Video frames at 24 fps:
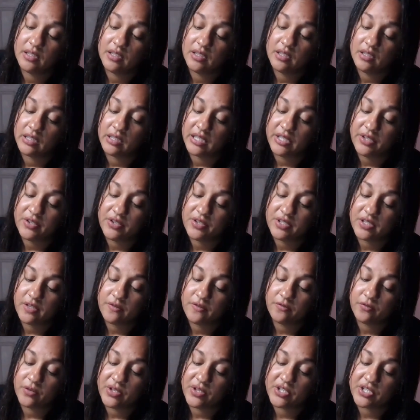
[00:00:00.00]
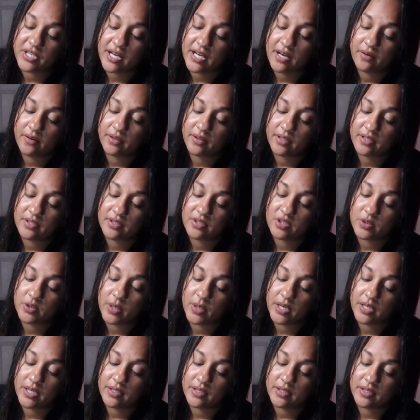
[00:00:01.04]
Let yourself reach out into
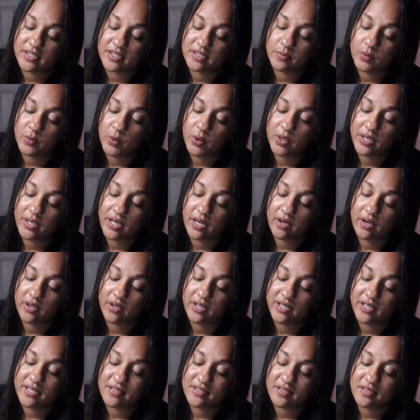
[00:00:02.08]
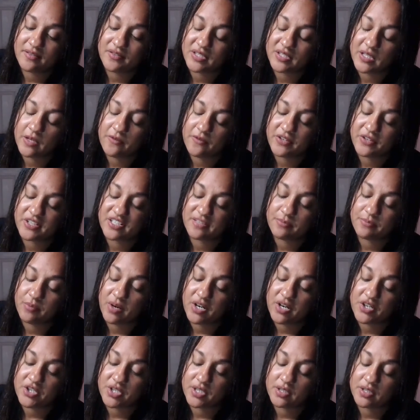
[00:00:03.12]
unexplored areas of
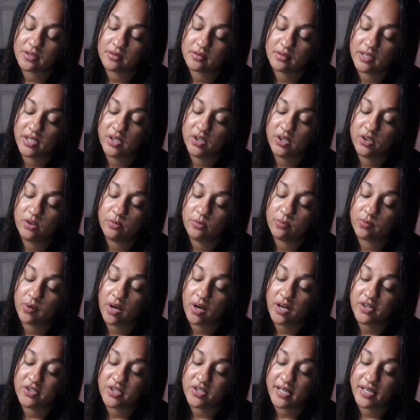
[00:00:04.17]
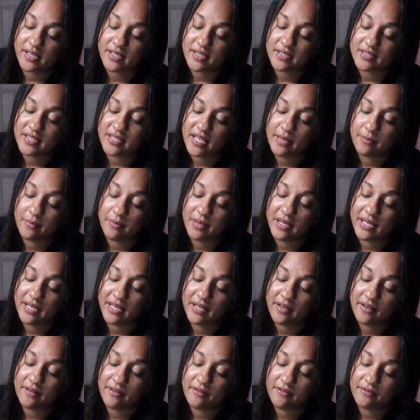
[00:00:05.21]
self-expression and new projects that may
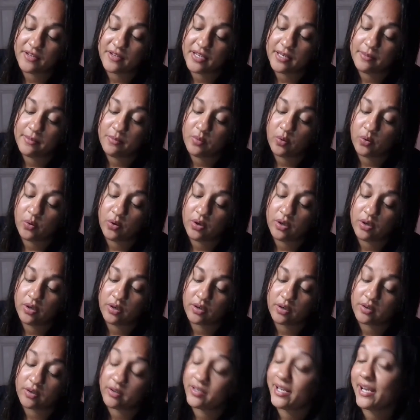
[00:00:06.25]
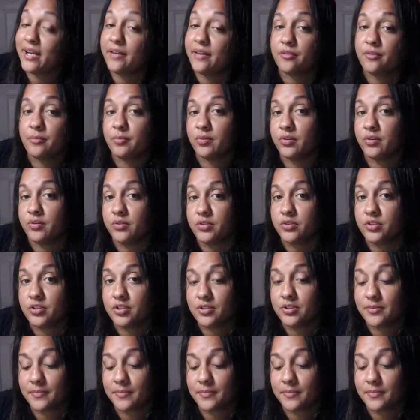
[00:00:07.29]
have a more creative approach.